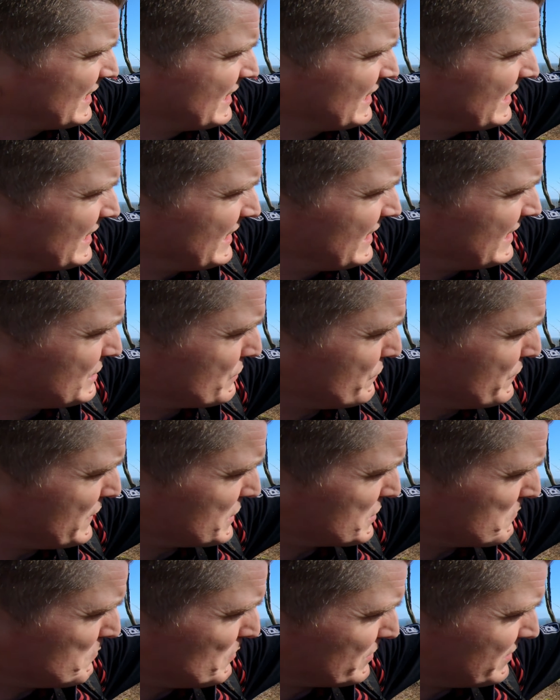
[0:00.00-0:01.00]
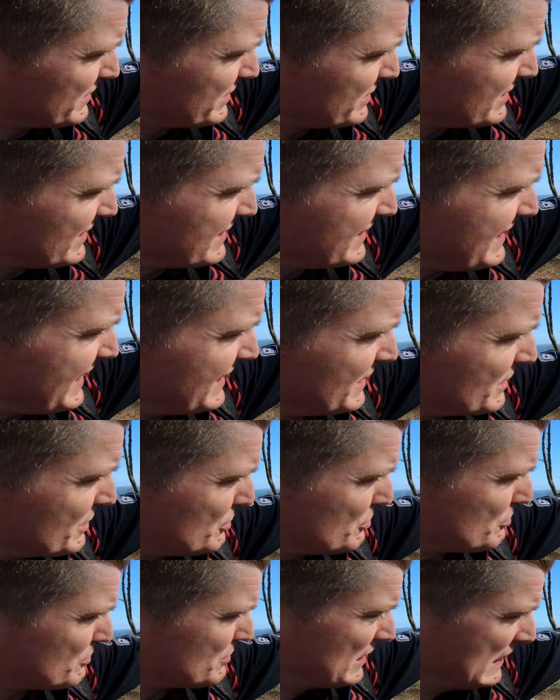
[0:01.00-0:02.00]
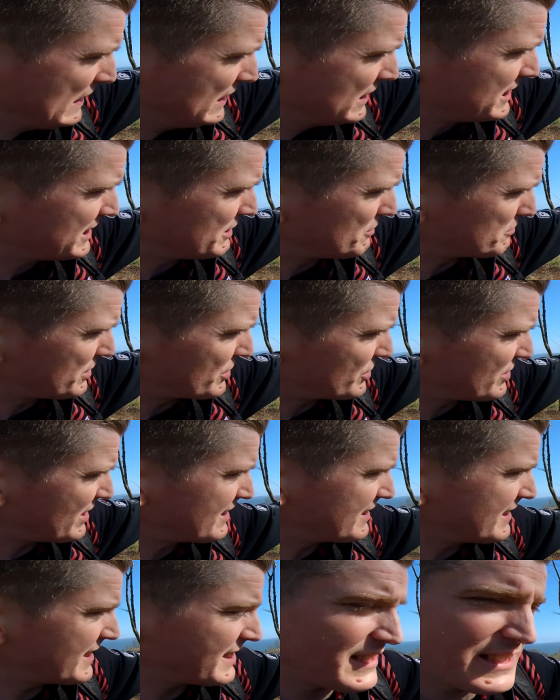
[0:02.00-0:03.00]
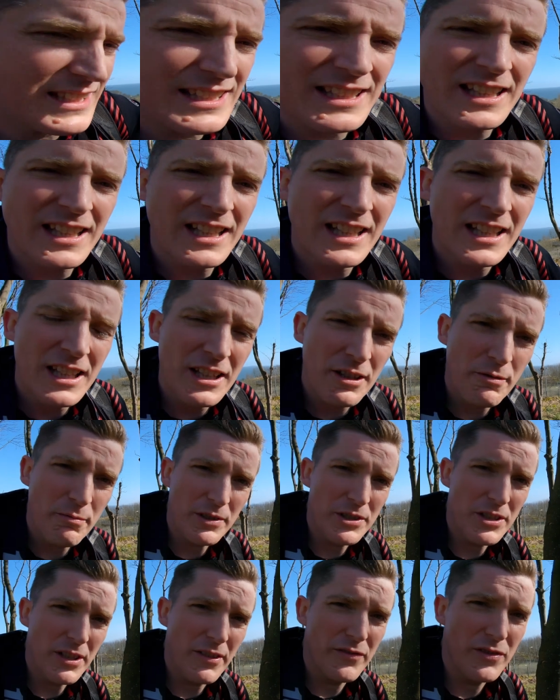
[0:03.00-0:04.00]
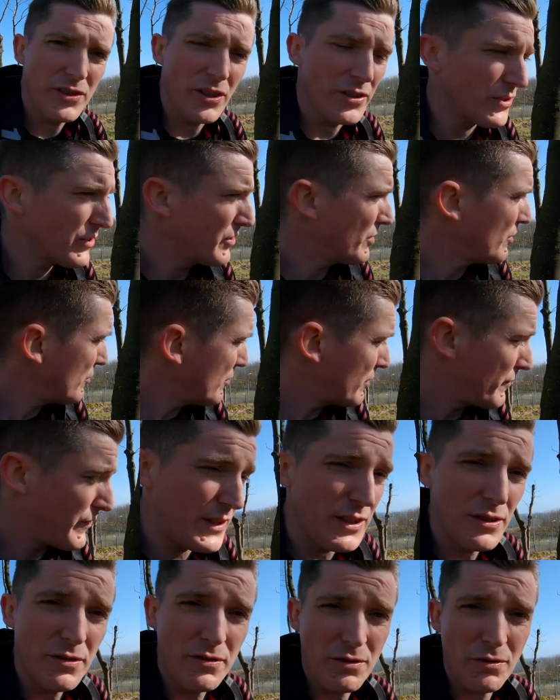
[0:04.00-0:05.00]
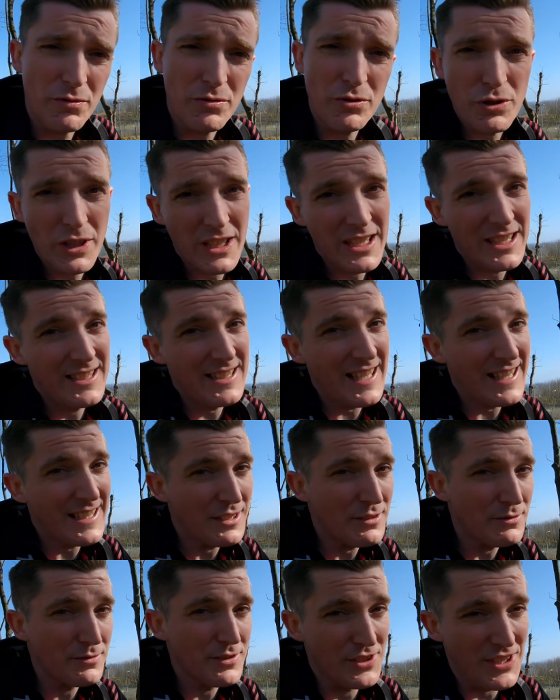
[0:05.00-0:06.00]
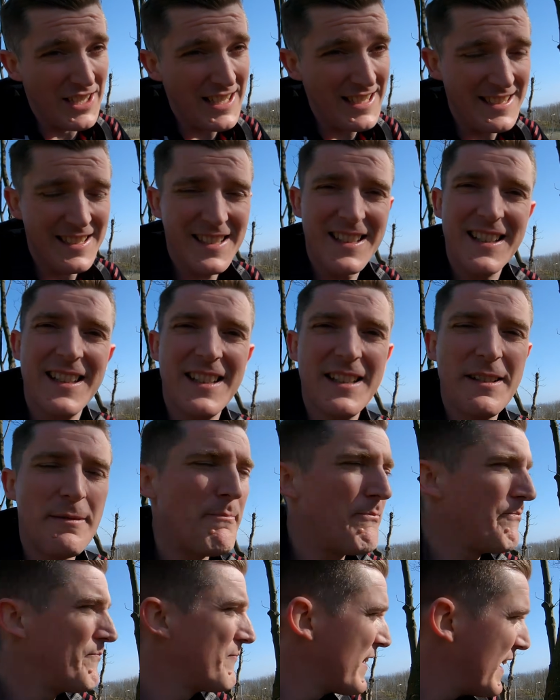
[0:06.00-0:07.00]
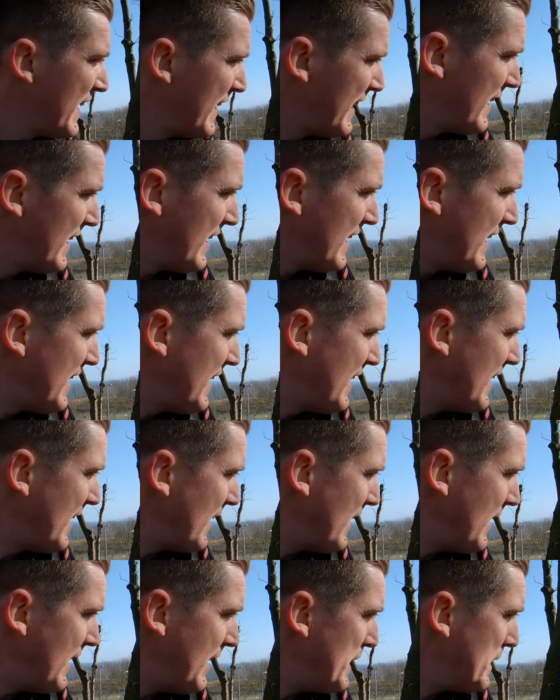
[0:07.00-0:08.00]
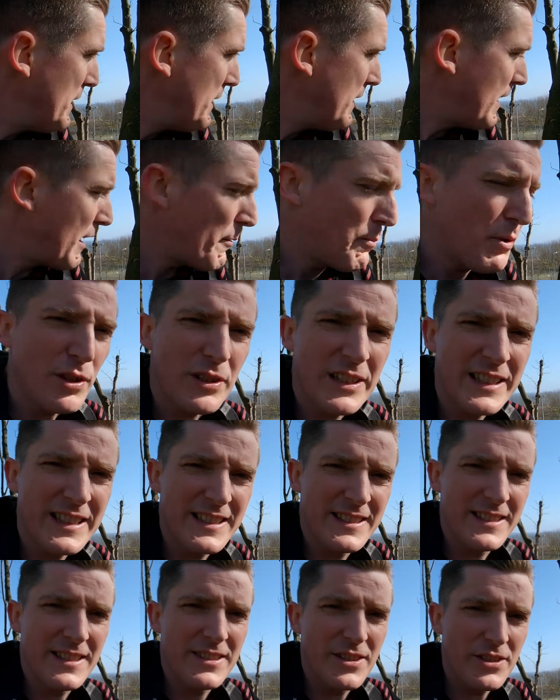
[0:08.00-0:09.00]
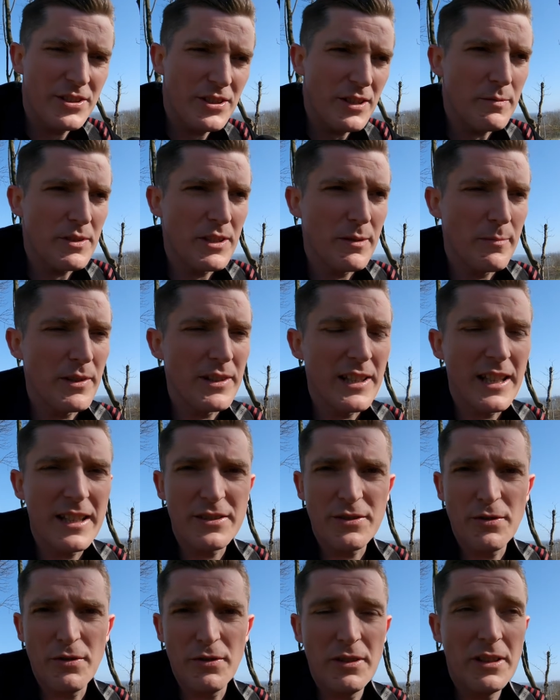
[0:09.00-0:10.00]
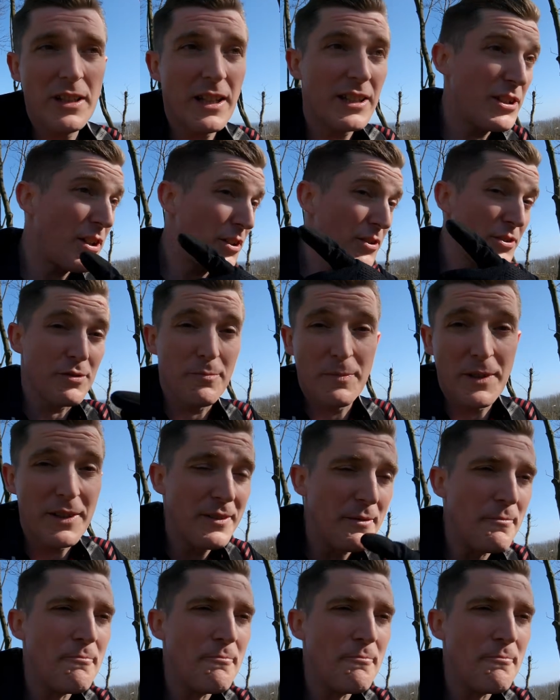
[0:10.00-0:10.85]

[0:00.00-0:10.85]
defence building is a technical little descent line, which I've done on a video called Tricky Technical Descents. I'll put a link in the description about that, or a card somewhere.